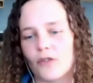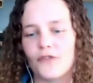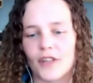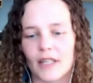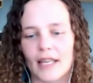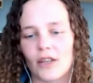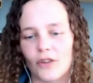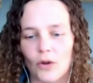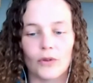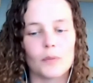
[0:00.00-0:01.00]
Don't feel like
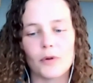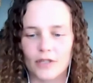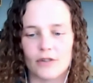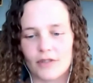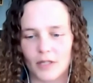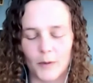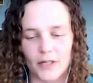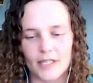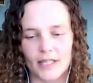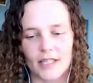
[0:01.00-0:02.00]
you're the only person who's
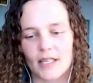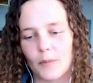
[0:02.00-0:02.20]
experiencing this.